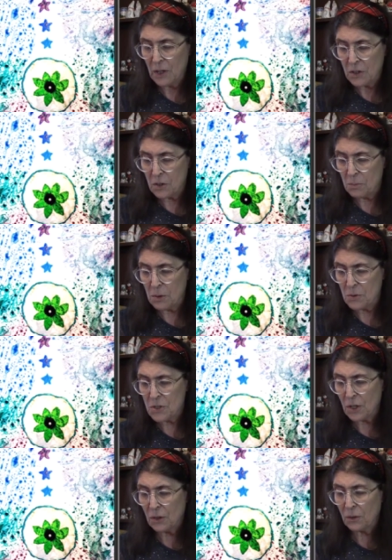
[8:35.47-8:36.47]
The
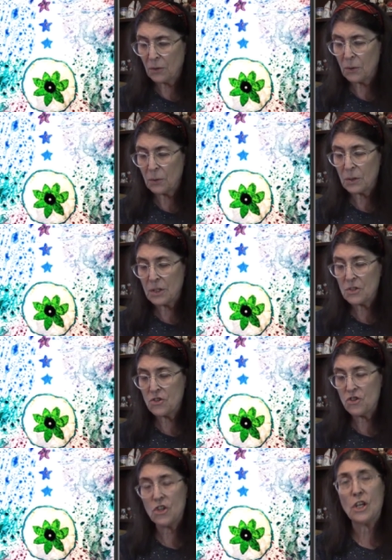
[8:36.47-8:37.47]
musical note is
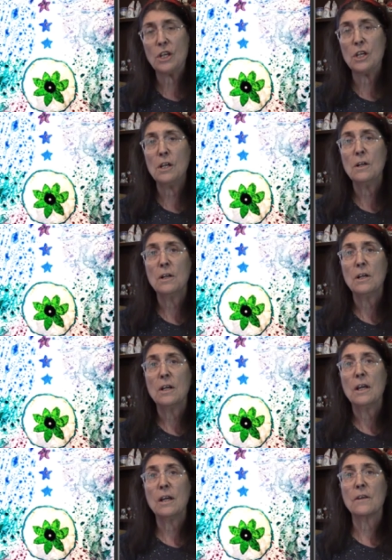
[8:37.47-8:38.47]
G.
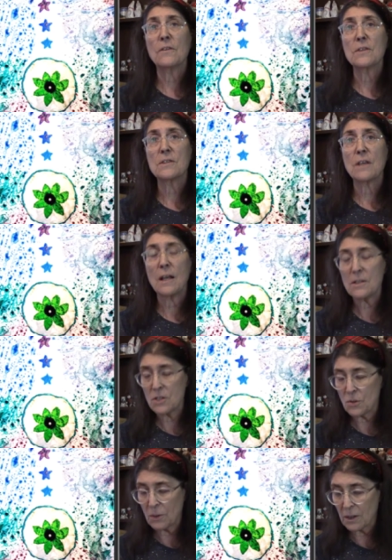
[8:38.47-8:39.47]
And the
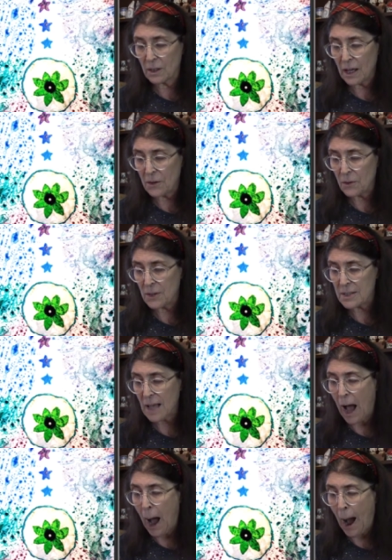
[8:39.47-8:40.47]
Sanskrit letter is
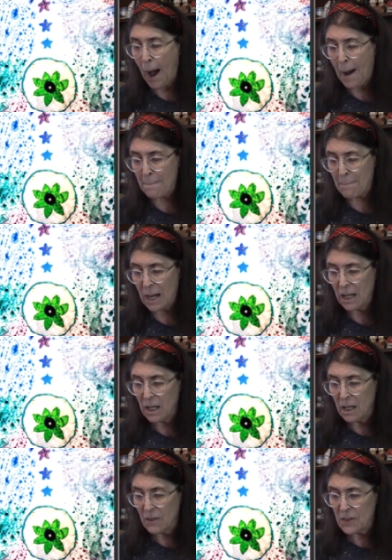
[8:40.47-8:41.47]
Ham.
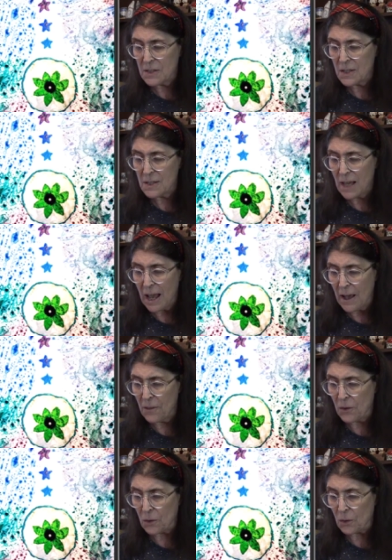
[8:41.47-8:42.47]
This is
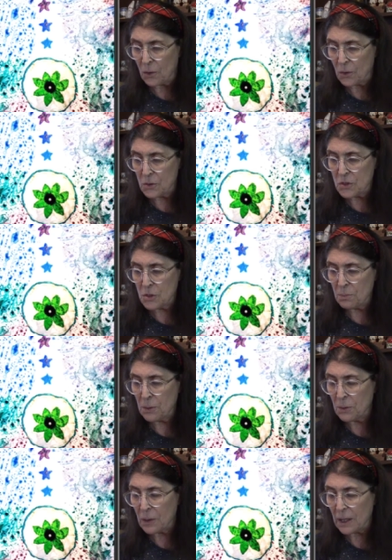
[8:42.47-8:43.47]
ether or
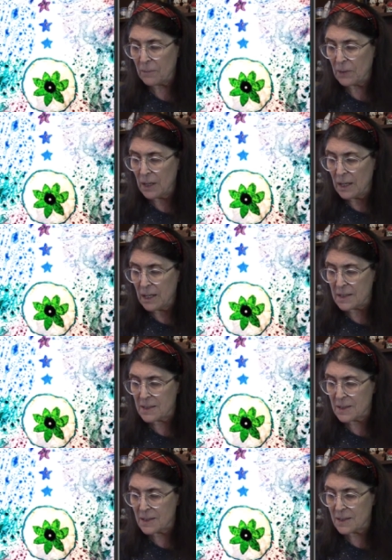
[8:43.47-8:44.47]
spirit.
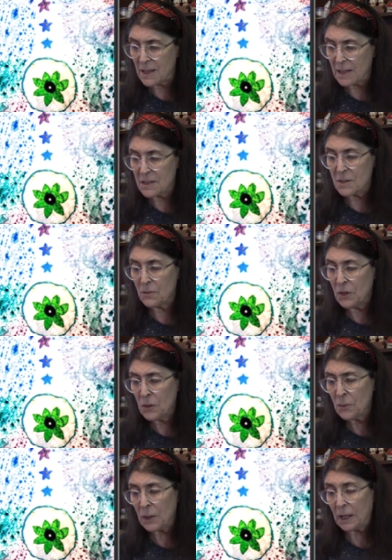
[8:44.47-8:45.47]
It's the sense of
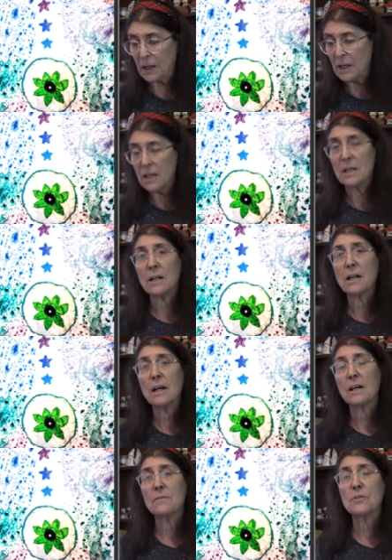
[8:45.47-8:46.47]
hearing in a
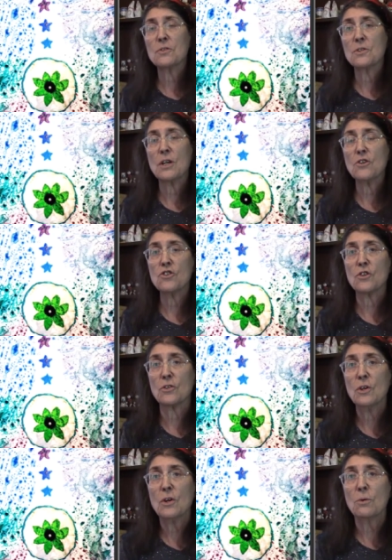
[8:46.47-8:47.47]

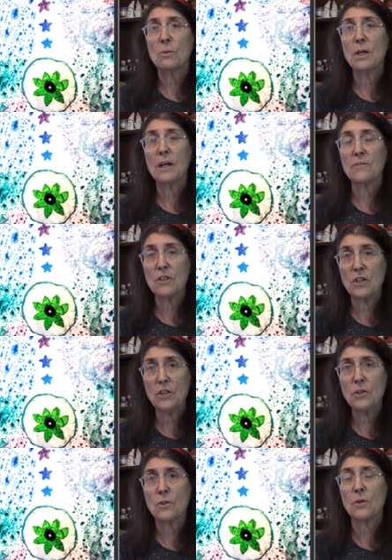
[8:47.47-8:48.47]
conversation we have to
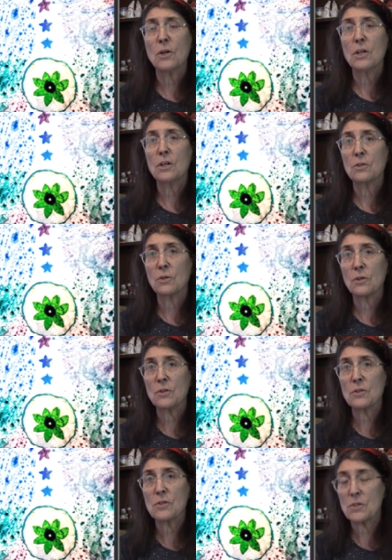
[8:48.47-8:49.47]
hear in
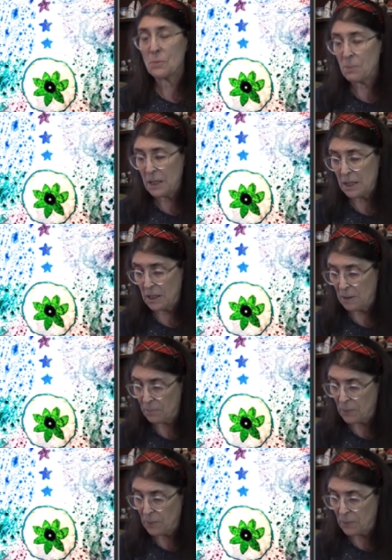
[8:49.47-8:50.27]
order to speak,